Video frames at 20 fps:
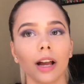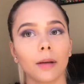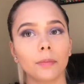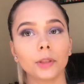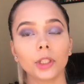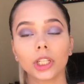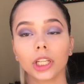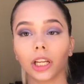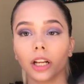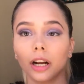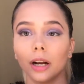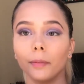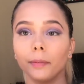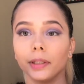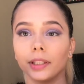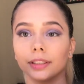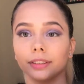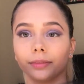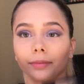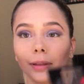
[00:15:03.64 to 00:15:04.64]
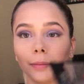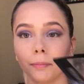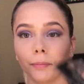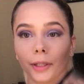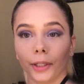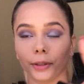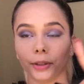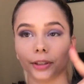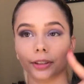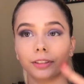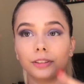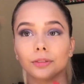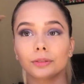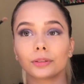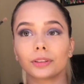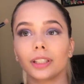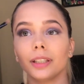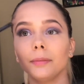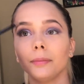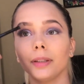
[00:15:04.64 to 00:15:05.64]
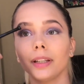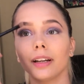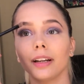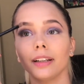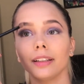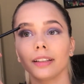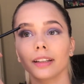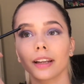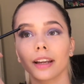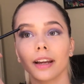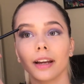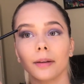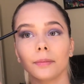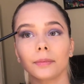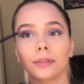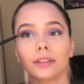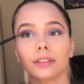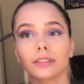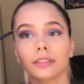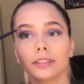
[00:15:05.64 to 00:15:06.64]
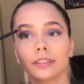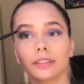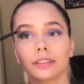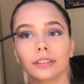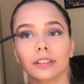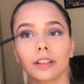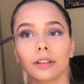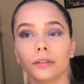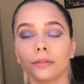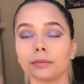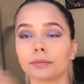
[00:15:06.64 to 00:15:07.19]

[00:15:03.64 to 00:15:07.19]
I'm looking up because my mirror is right behind the camera, so.